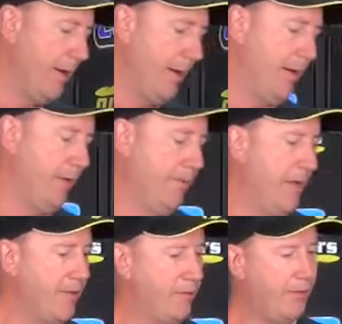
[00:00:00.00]
It
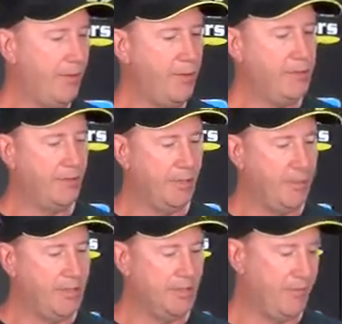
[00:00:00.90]
runs 32
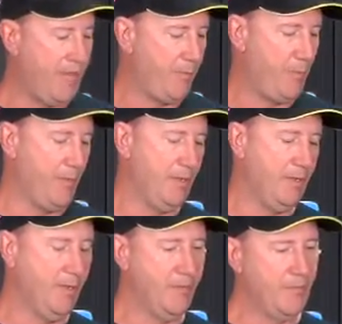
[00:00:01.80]
litres of air per
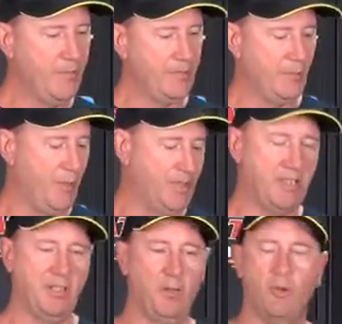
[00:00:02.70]
minute. It's a
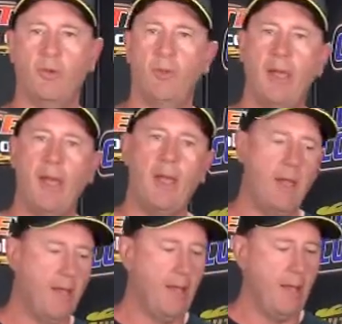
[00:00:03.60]
1.6
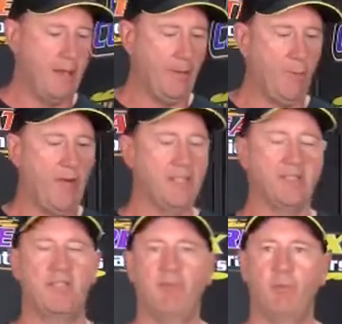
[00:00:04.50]
horsepower and it weighs
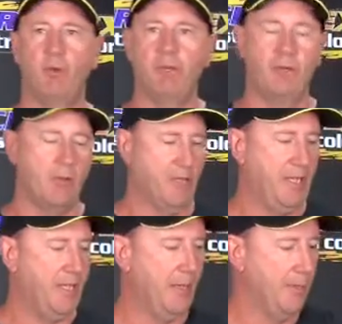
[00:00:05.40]

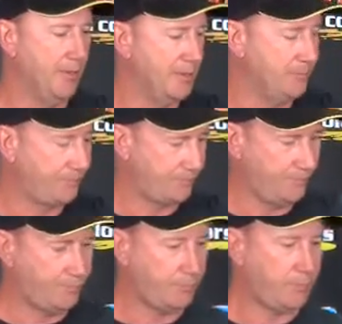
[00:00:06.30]
7.9 kilos.
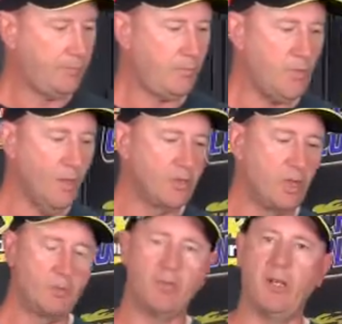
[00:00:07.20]
On
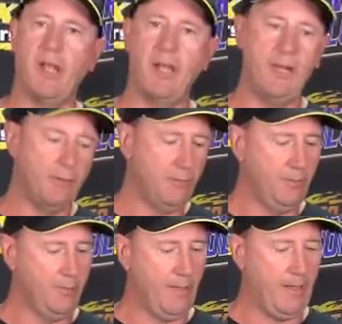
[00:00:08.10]
top's got a
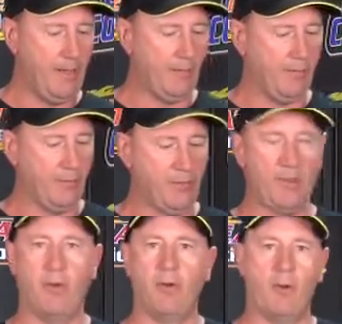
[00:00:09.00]
handle and it's
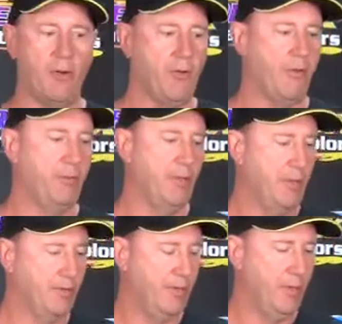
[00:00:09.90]
also got an on-off
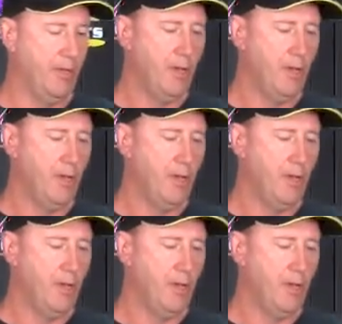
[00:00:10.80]
switch.